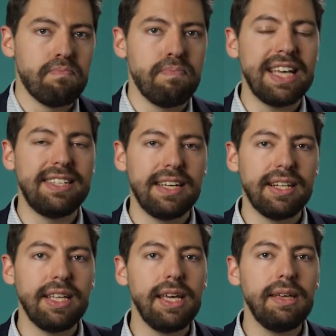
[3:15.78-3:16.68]

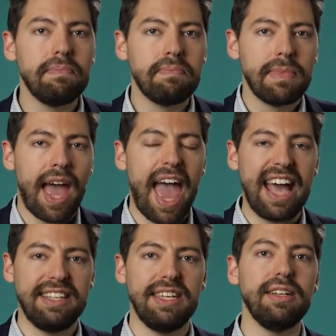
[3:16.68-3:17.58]
basically
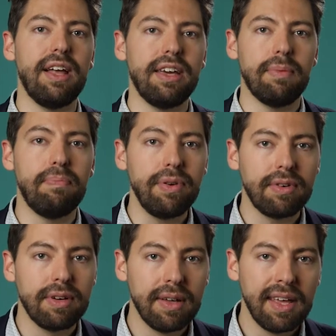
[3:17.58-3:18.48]
acting like a
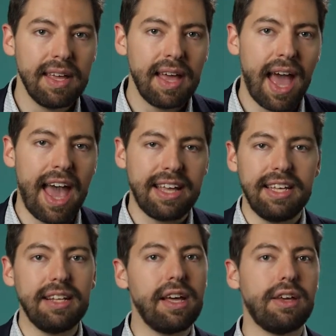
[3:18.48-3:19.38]
book,
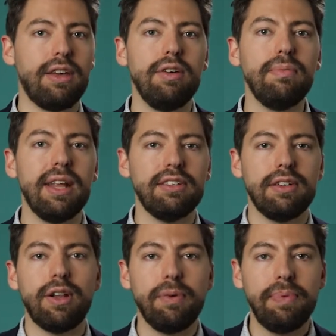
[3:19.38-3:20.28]
acting like a human
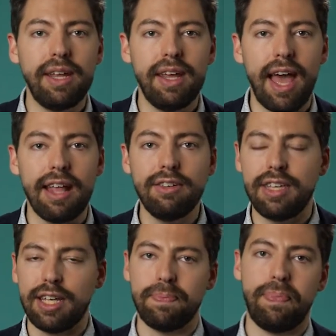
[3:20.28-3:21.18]
encyclopedia and just
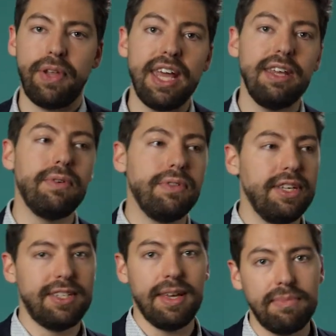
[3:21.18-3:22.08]
explaining all
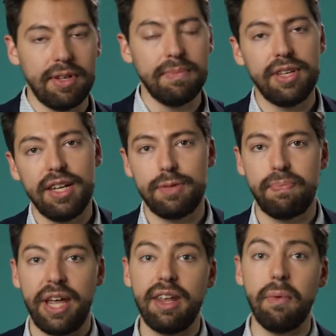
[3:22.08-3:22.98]
these symptoms and
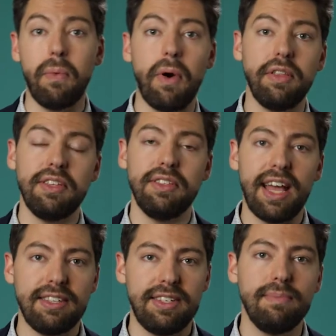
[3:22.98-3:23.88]
explaining what
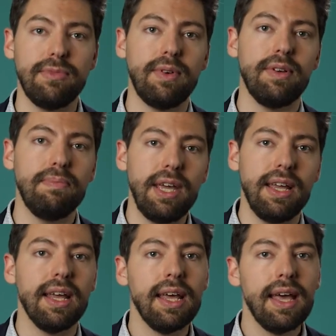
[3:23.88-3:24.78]
that symptom could
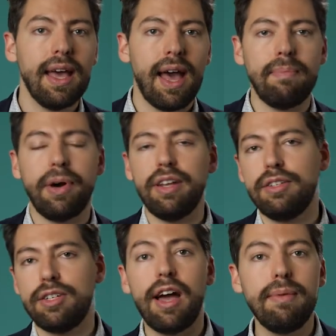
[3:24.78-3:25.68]
mean. And by the
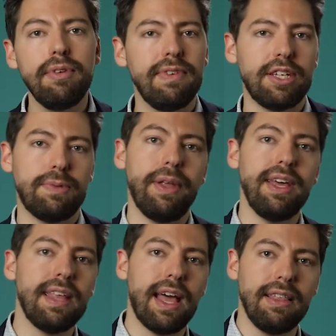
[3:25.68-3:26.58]
time you've
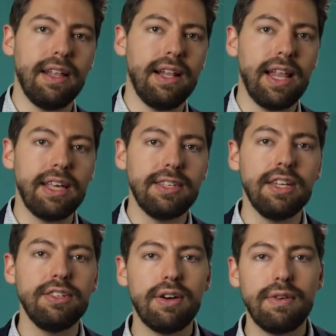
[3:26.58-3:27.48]
explained that, the lesson
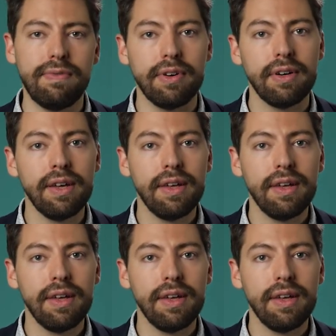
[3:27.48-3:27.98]
is over